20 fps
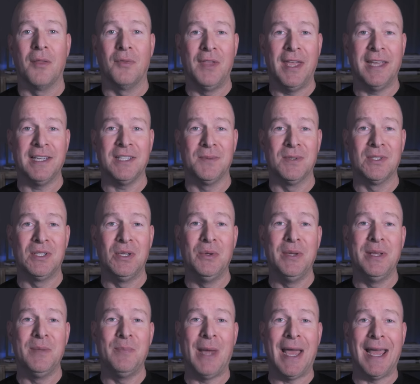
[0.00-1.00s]
Thanks for
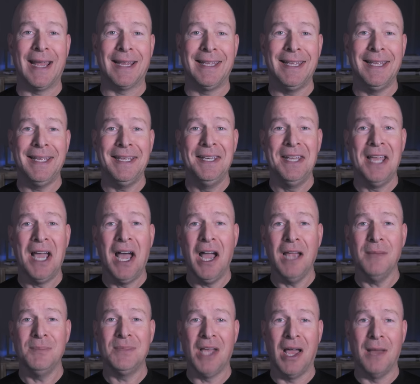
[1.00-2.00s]
tuning back in.
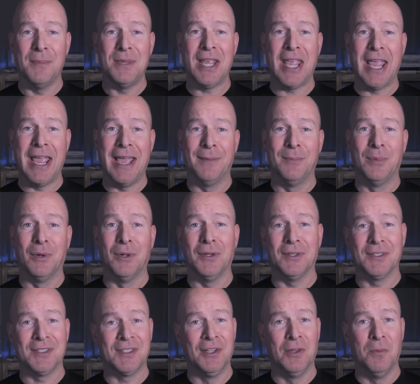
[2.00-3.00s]
I'm Tommy
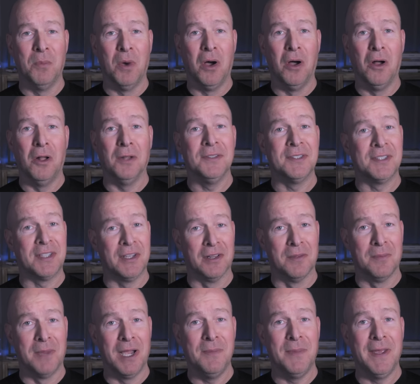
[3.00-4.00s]
Campbell, still bald,
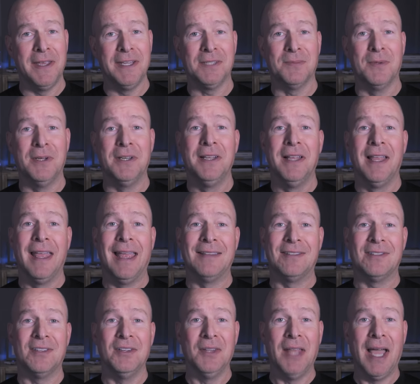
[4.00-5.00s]
still in my basement,
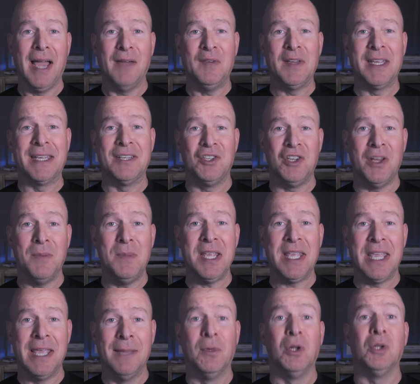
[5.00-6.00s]
and still laughing at
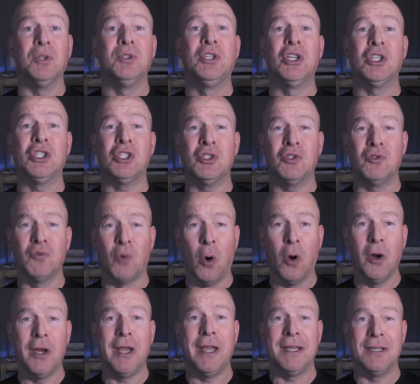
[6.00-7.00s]
Jimmy Kimmel
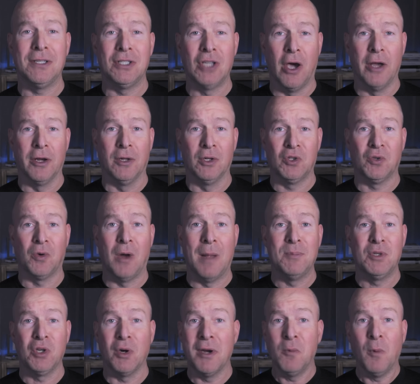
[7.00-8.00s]
destroying Donald
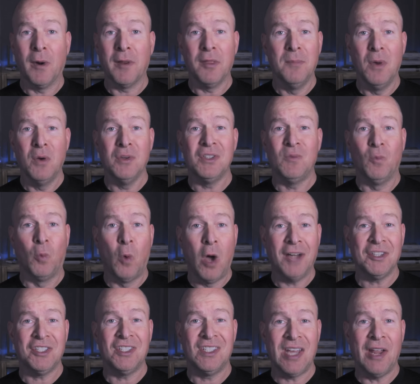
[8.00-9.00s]
Trump during one of the most
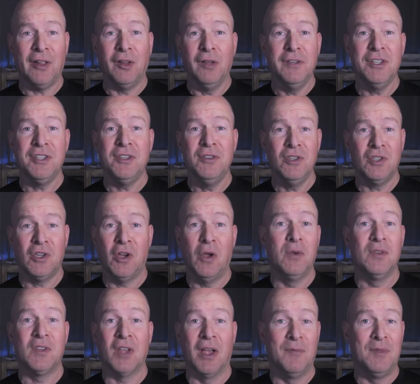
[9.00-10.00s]
watched television
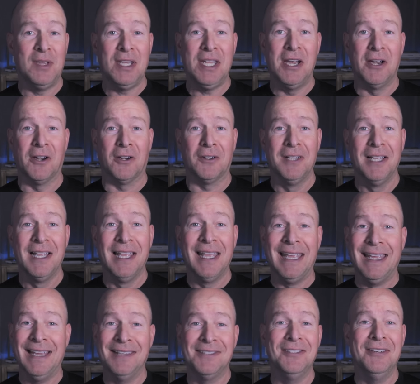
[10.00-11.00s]
shows of the year.
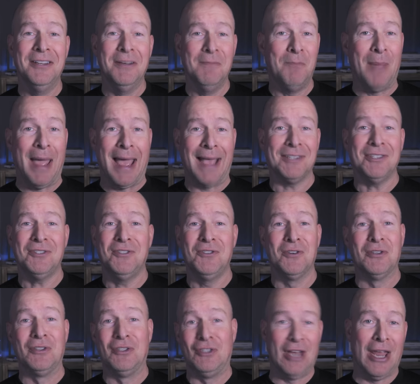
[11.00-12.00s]
Isn't it past
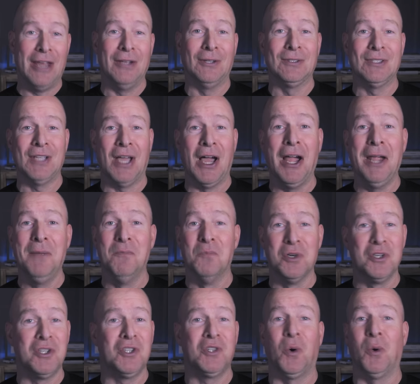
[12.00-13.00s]
your jail time?
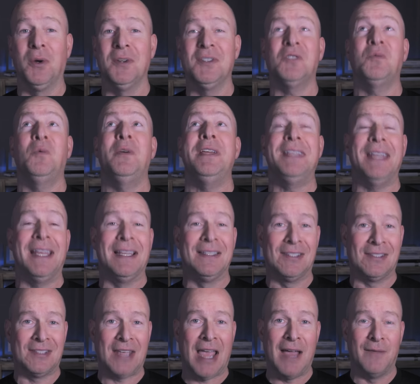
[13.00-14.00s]
Was short, sweet,
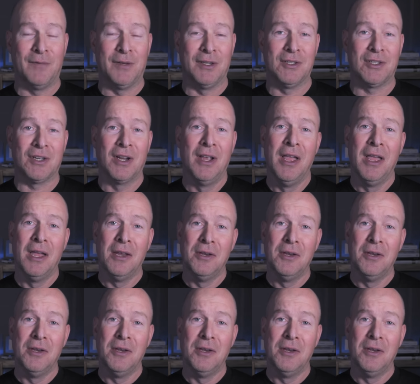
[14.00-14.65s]
and savage.